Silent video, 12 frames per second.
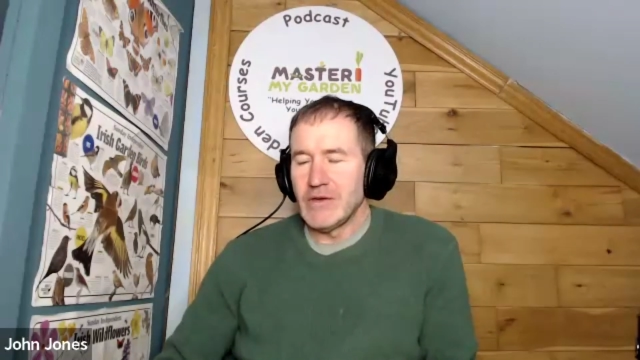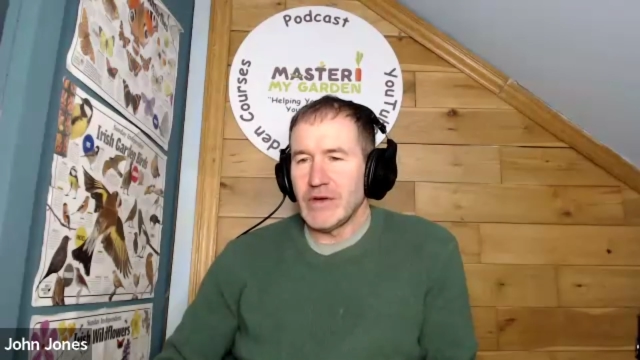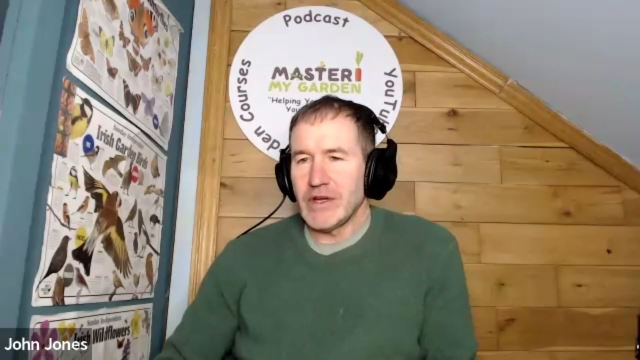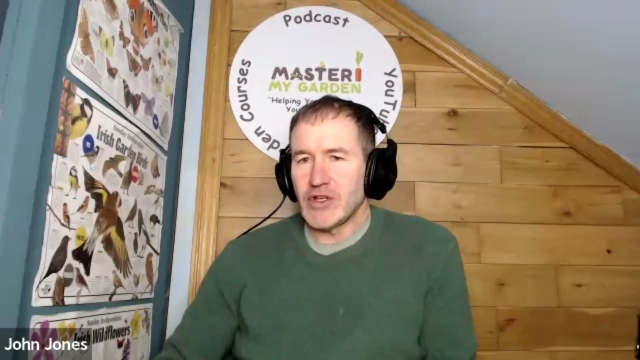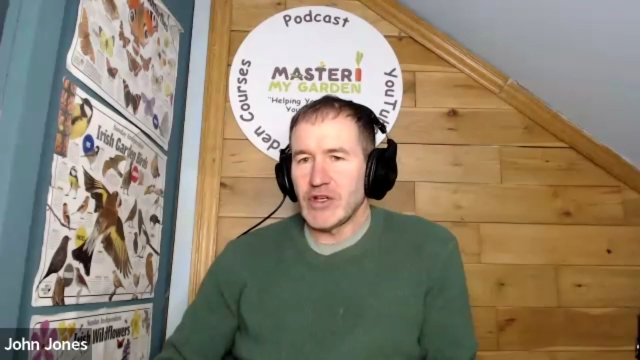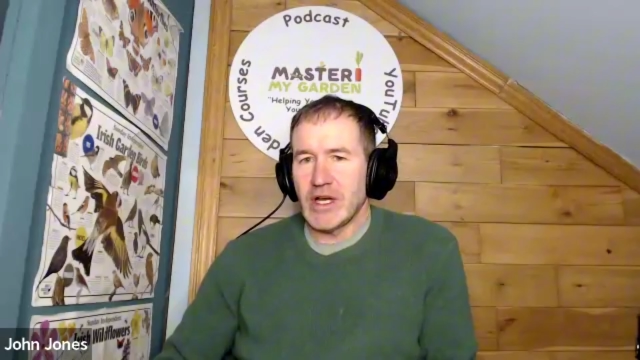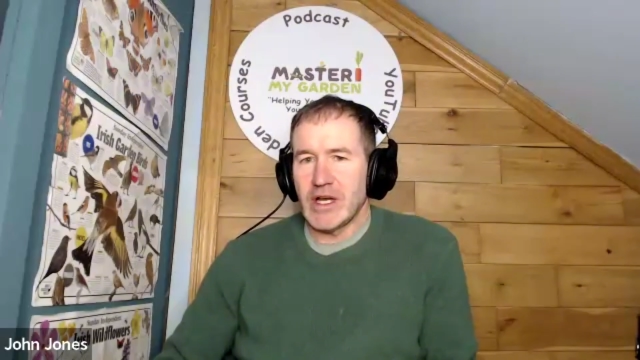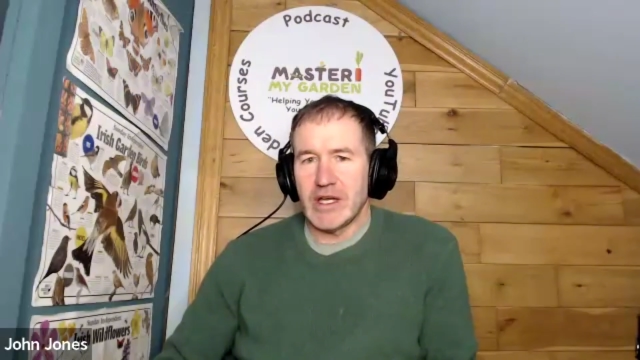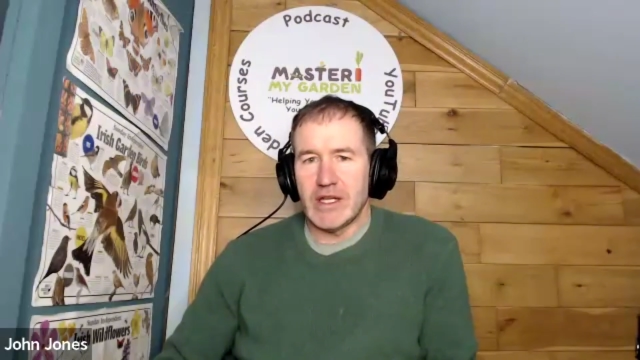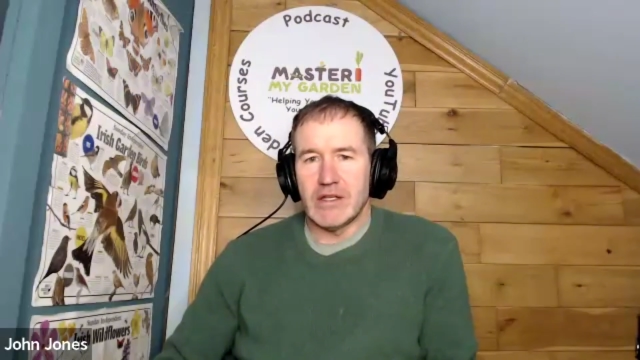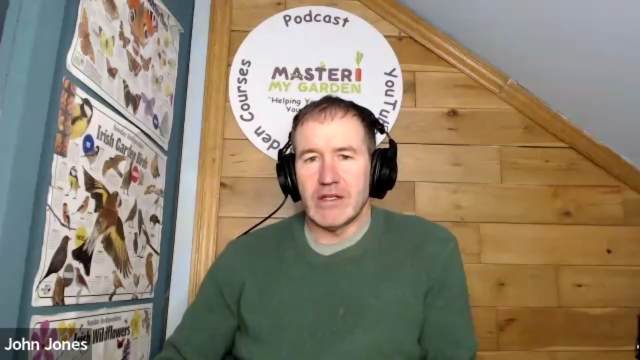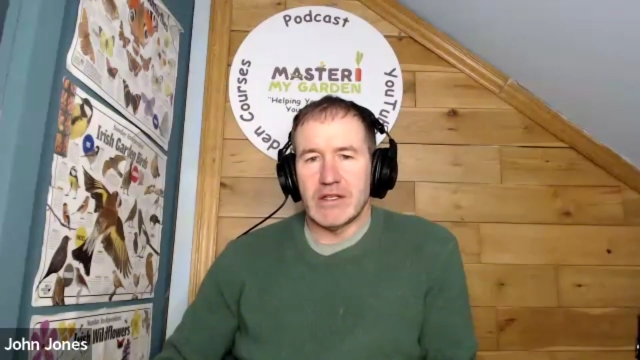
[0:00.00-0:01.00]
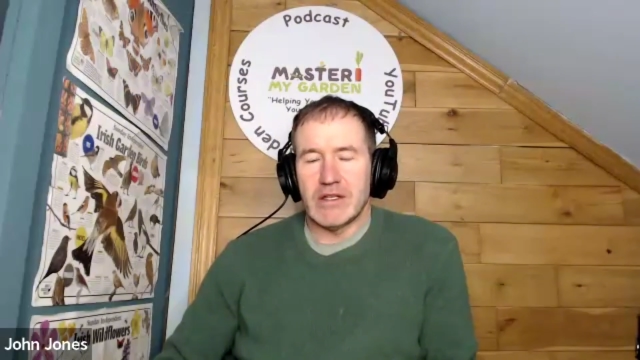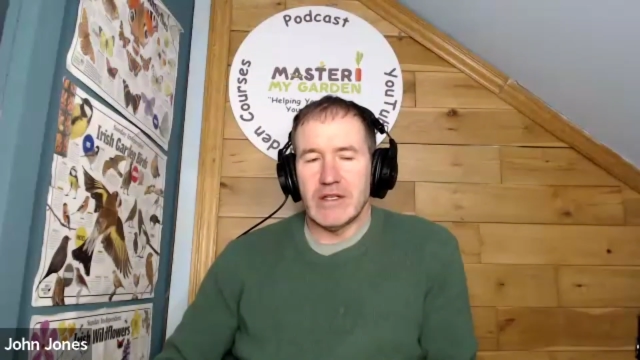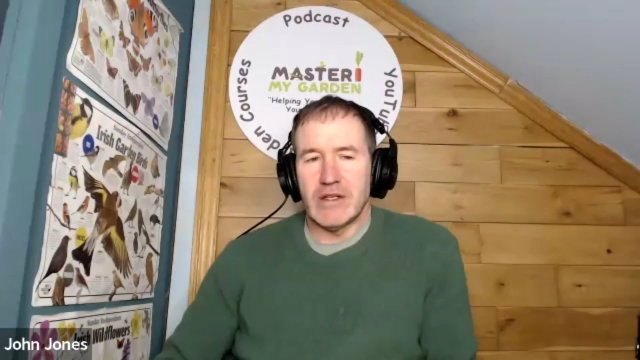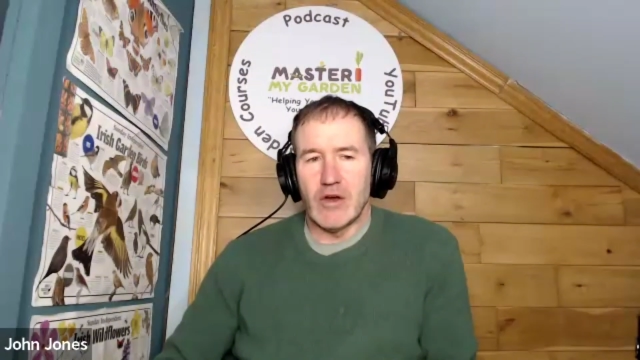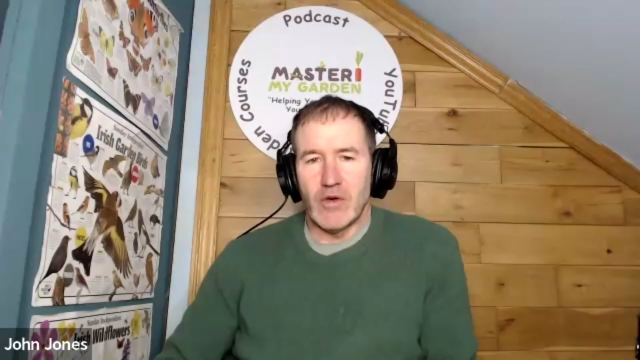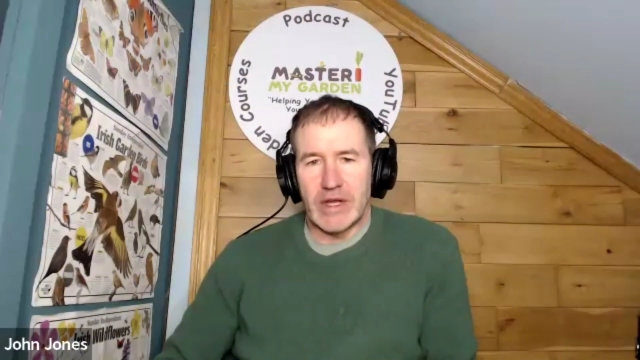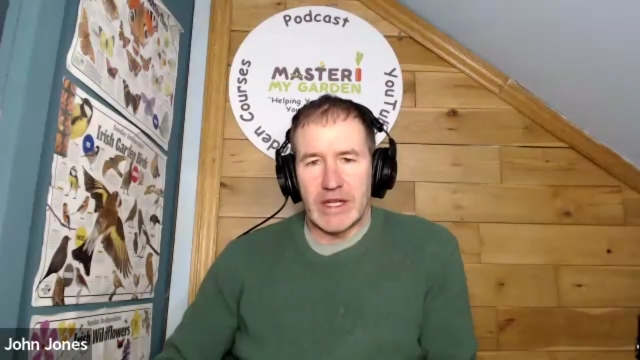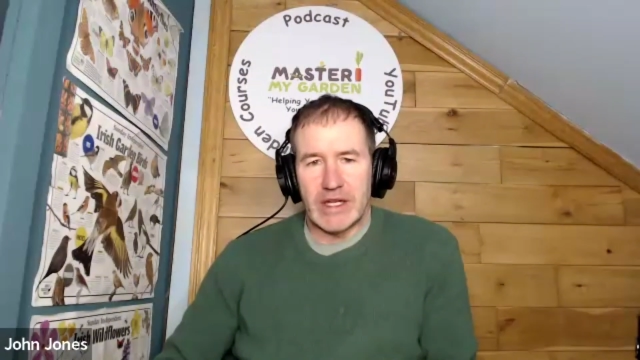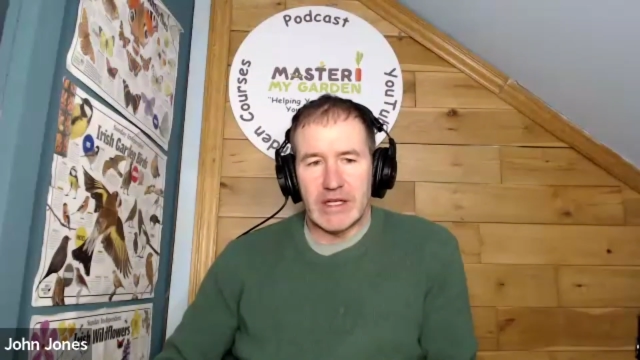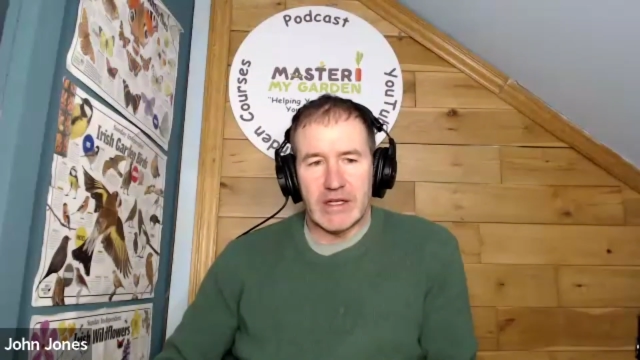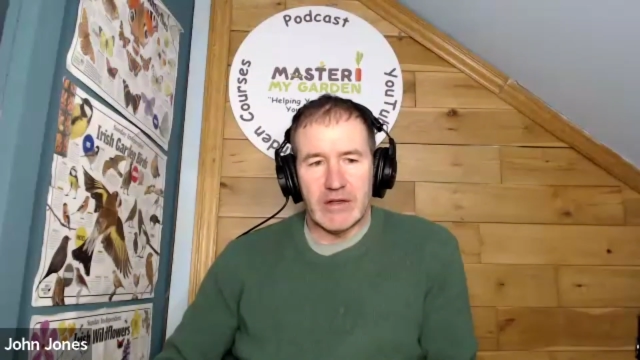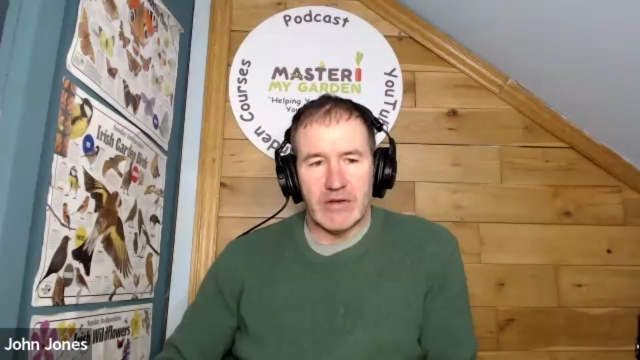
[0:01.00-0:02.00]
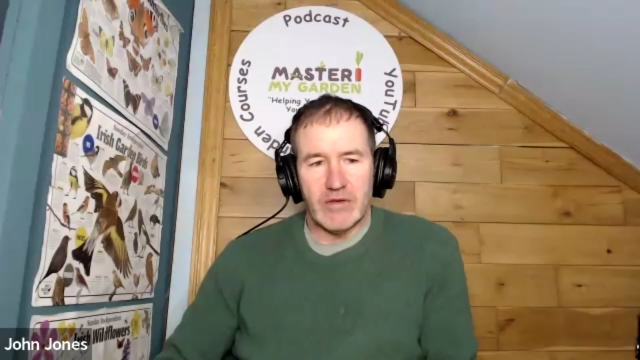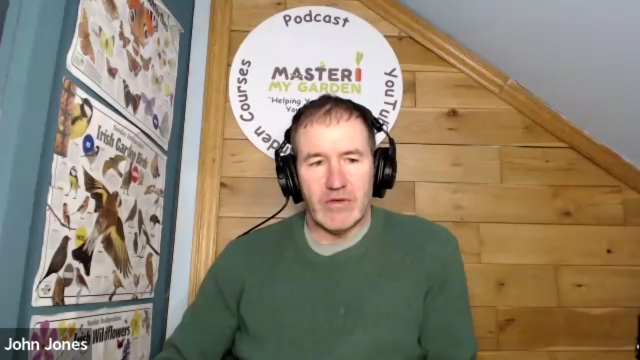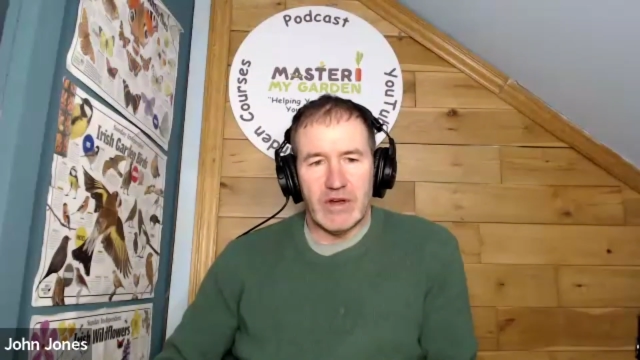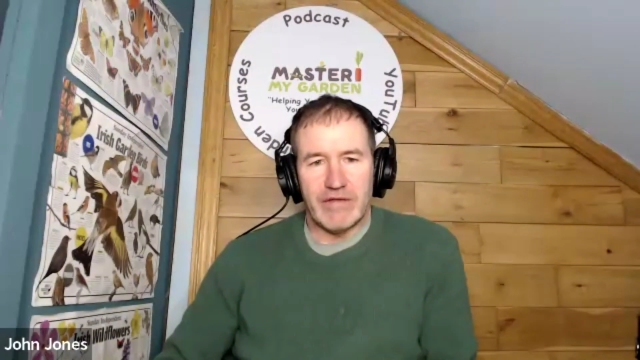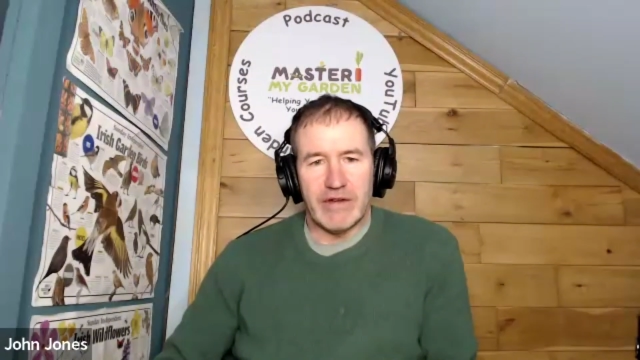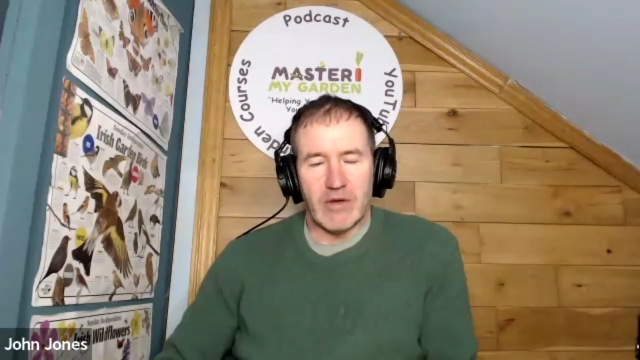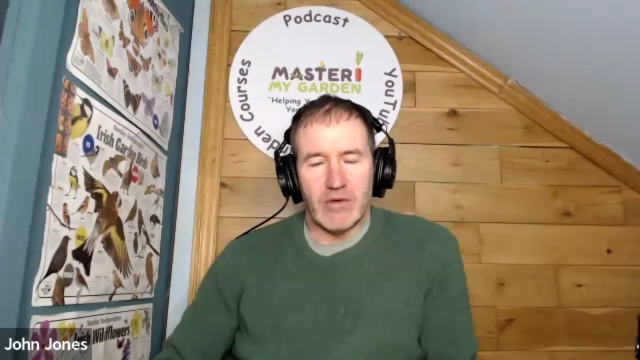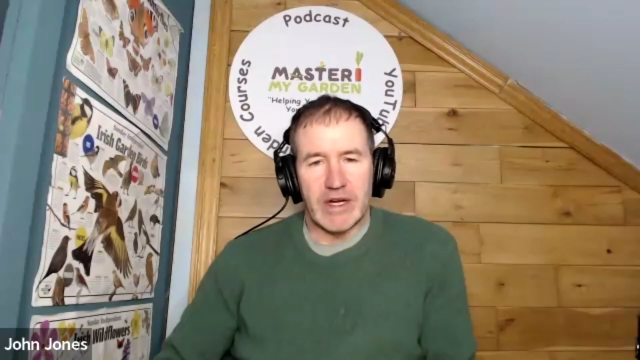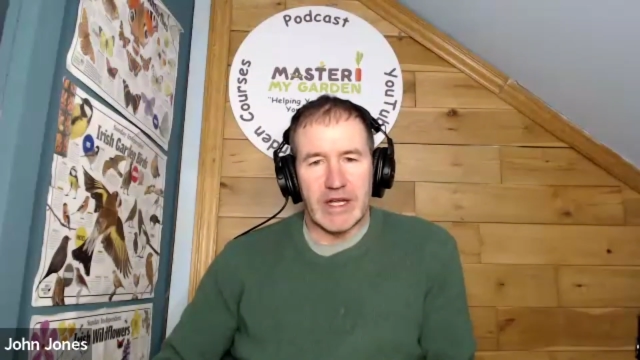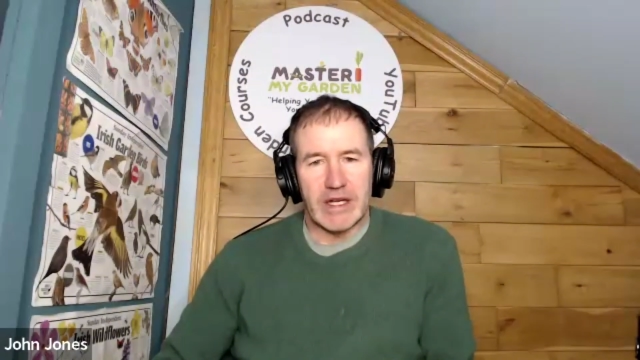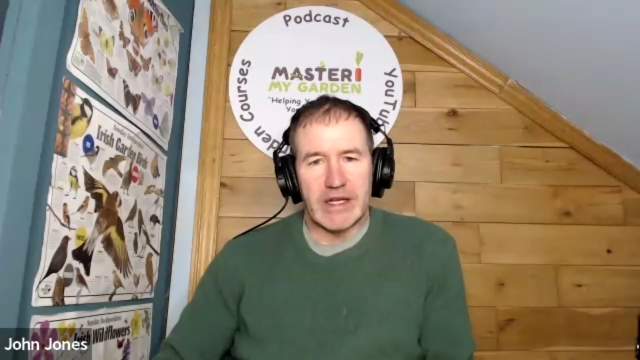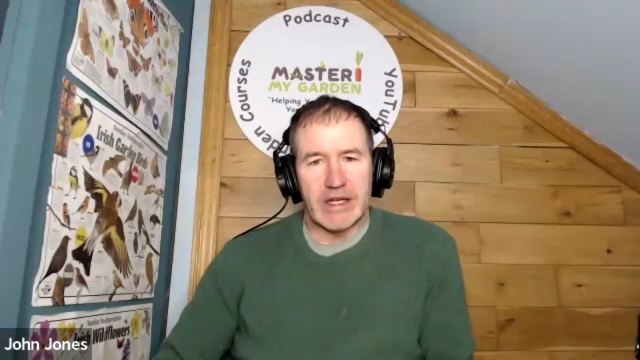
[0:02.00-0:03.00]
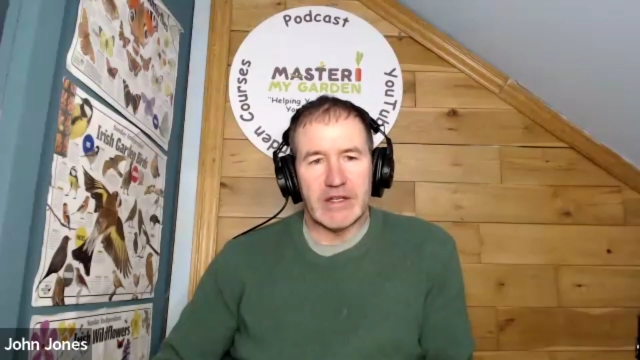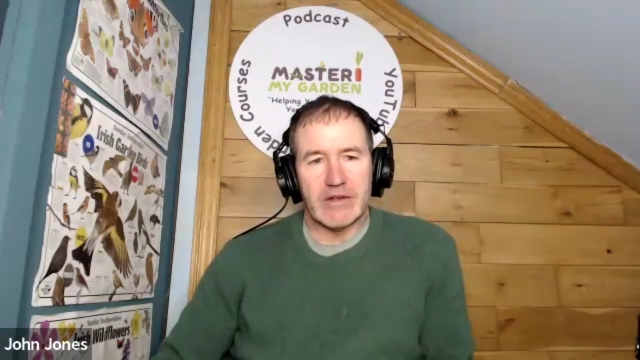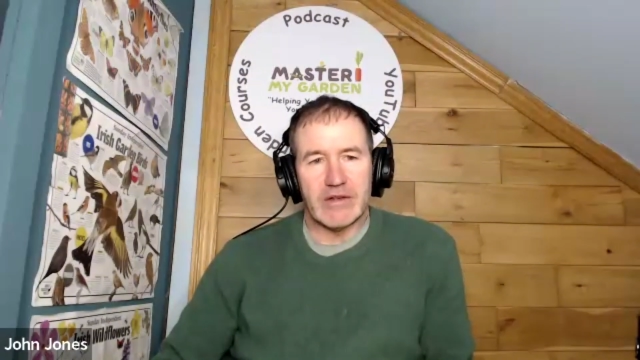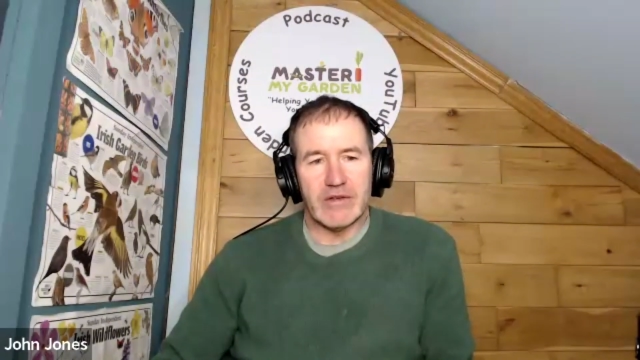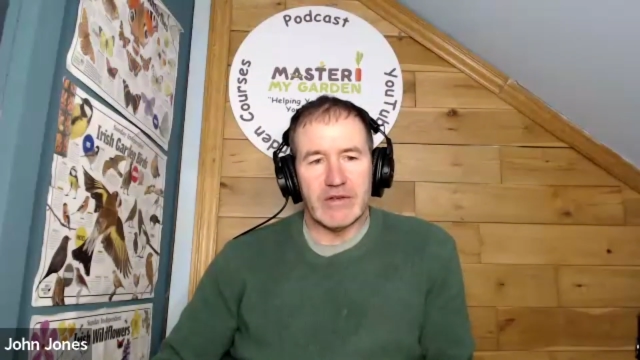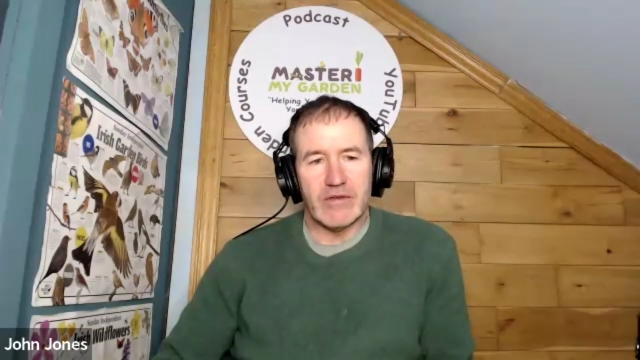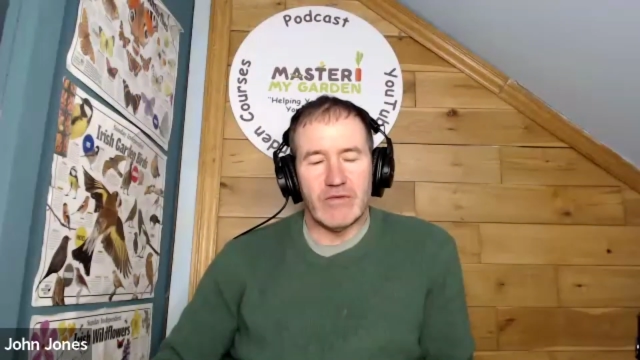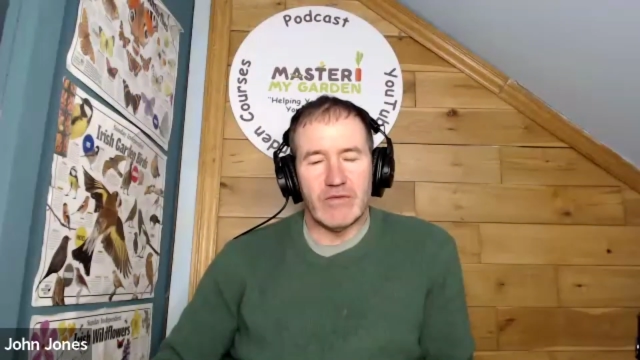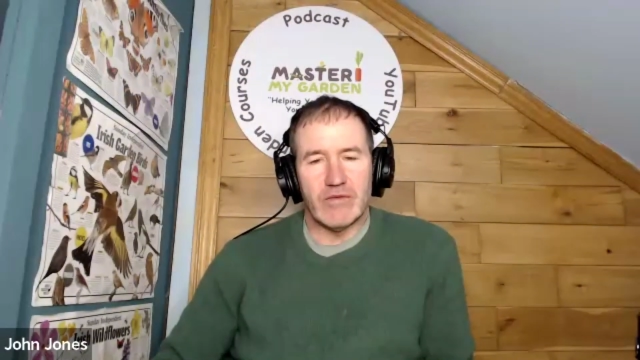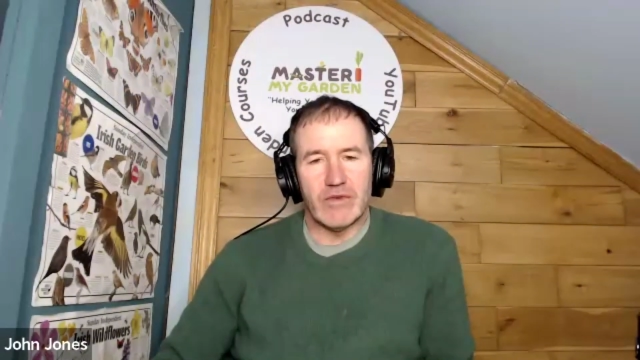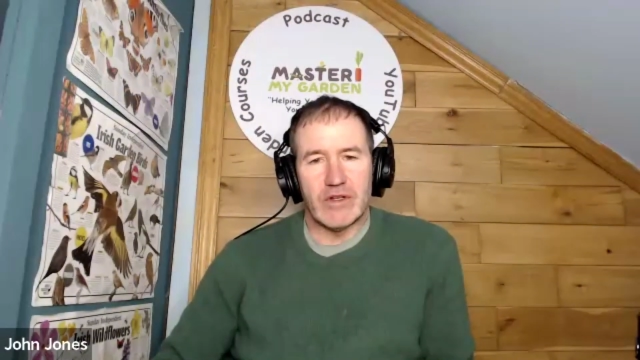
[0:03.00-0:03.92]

which I know I need to do a follow on, I need to